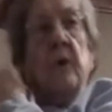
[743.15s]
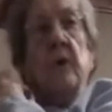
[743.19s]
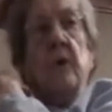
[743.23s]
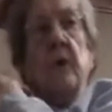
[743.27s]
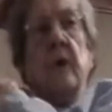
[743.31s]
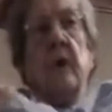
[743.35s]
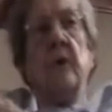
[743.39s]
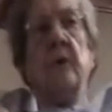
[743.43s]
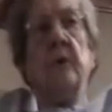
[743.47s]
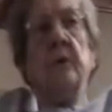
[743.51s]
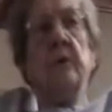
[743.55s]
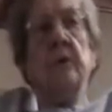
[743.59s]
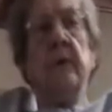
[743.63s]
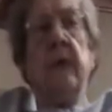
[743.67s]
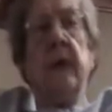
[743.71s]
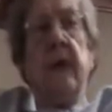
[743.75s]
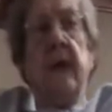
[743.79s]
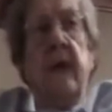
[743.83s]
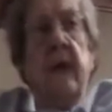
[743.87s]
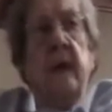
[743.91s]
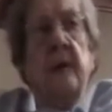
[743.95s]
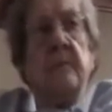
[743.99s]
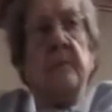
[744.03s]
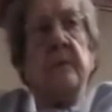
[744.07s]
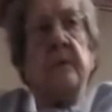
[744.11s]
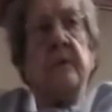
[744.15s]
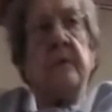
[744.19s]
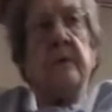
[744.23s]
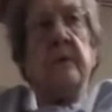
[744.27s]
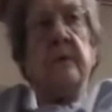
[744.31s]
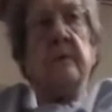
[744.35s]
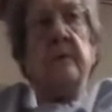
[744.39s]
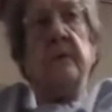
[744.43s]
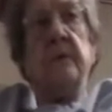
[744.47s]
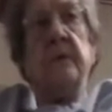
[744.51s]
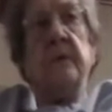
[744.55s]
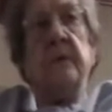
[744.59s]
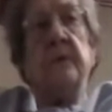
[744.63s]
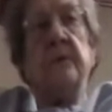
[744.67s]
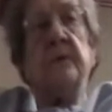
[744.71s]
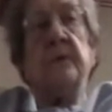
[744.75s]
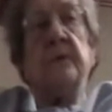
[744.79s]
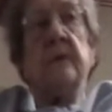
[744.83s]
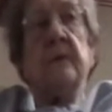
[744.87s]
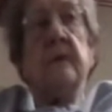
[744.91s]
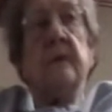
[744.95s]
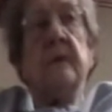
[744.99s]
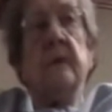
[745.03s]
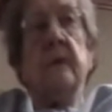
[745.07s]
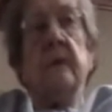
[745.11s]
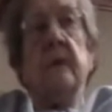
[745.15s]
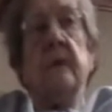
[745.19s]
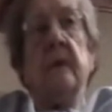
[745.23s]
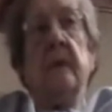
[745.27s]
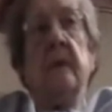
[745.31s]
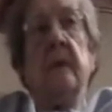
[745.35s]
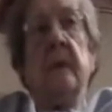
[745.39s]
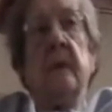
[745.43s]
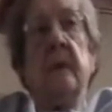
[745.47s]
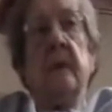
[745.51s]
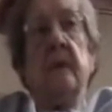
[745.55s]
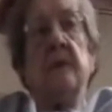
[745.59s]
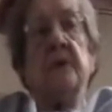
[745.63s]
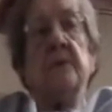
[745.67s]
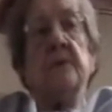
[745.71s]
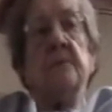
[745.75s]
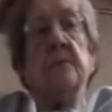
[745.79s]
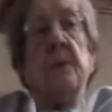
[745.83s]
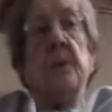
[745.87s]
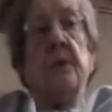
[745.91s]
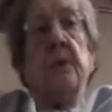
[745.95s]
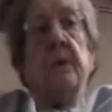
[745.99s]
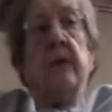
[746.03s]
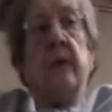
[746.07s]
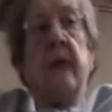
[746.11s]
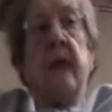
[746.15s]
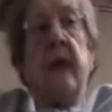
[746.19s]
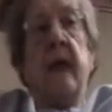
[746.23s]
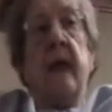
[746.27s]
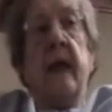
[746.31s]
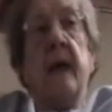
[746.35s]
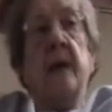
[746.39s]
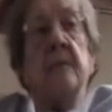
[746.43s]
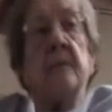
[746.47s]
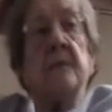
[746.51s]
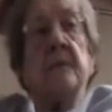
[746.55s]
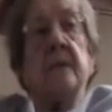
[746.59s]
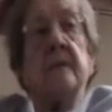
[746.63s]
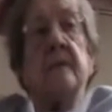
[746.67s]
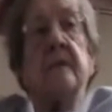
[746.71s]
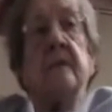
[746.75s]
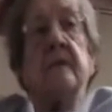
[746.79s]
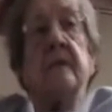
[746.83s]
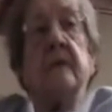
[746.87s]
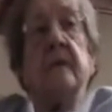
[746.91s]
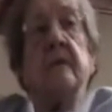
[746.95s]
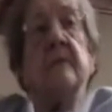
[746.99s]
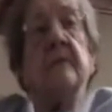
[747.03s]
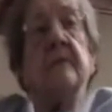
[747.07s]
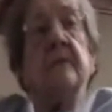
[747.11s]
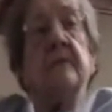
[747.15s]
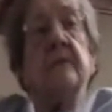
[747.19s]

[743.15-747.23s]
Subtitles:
Our own hams. We used to smoke the hams and stuff.